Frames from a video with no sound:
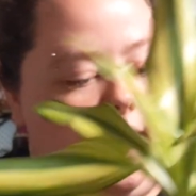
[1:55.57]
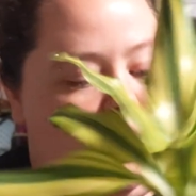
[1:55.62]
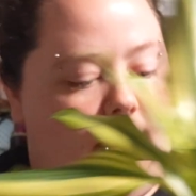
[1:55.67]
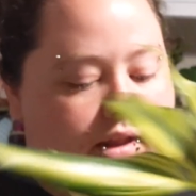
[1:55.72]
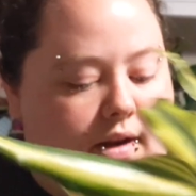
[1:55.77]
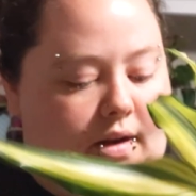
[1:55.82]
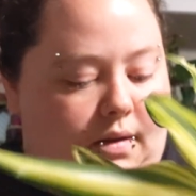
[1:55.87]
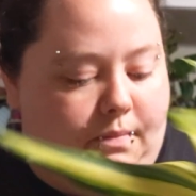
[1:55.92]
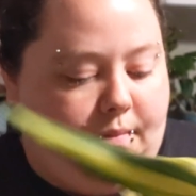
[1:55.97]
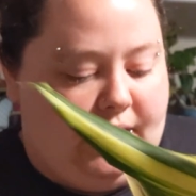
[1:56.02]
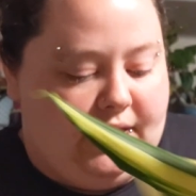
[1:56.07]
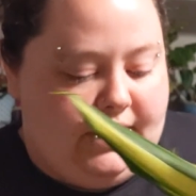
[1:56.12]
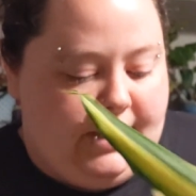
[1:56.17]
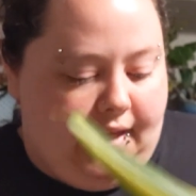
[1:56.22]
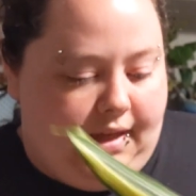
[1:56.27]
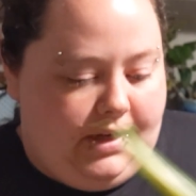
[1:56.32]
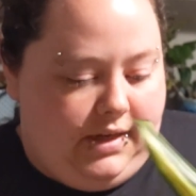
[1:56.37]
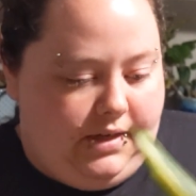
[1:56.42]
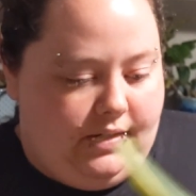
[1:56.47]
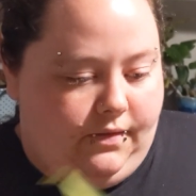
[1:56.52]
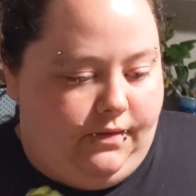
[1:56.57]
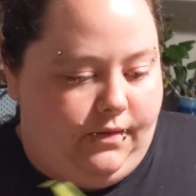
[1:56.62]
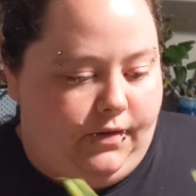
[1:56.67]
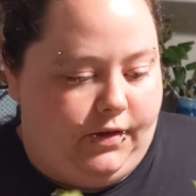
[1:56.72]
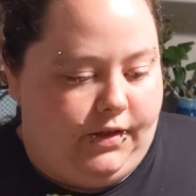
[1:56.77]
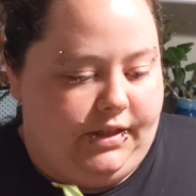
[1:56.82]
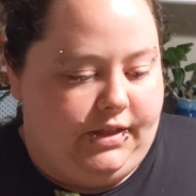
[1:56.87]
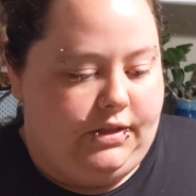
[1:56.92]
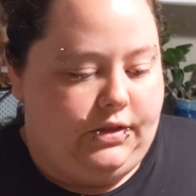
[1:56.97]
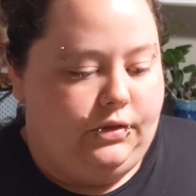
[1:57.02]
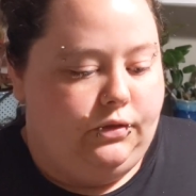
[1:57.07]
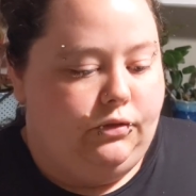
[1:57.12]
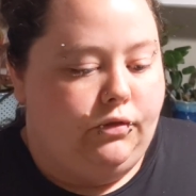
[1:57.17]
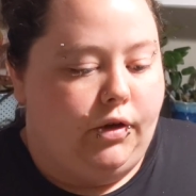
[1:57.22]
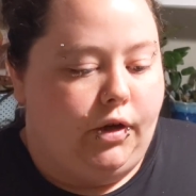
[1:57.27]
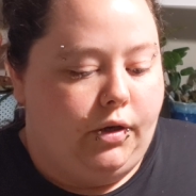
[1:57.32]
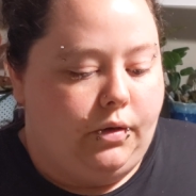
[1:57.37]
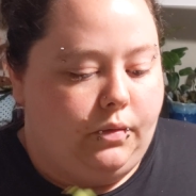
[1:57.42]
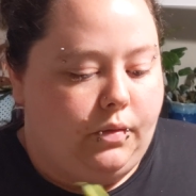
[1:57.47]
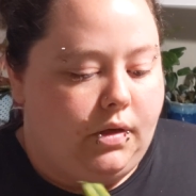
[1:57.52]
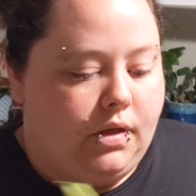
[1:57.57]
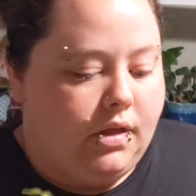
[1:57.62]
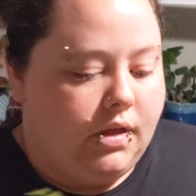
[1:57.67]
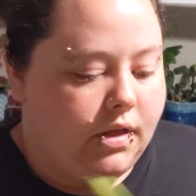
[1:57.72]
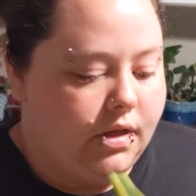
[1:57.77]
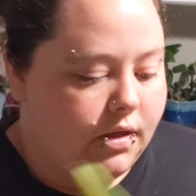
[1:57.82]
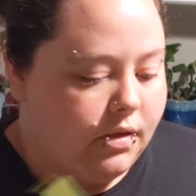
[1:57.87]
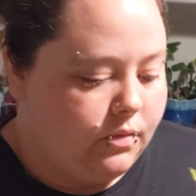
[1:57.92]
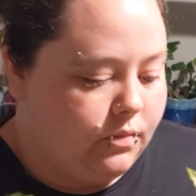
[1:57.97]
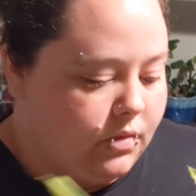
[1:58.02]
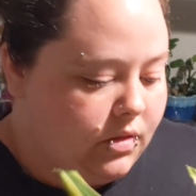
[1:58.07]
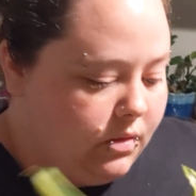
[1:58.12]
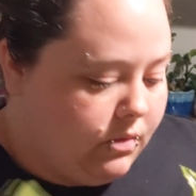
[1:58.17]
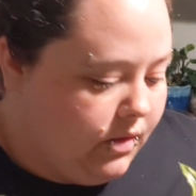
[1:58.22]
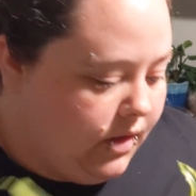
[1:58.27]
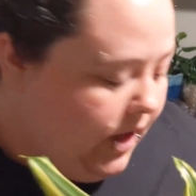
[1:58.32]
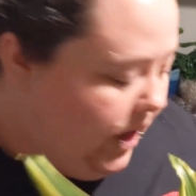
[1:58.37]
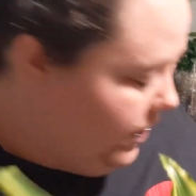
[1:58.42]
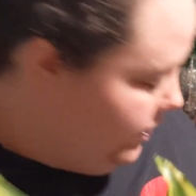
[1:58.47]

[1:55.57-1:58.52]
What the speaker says: and I'm excited for it to grow with the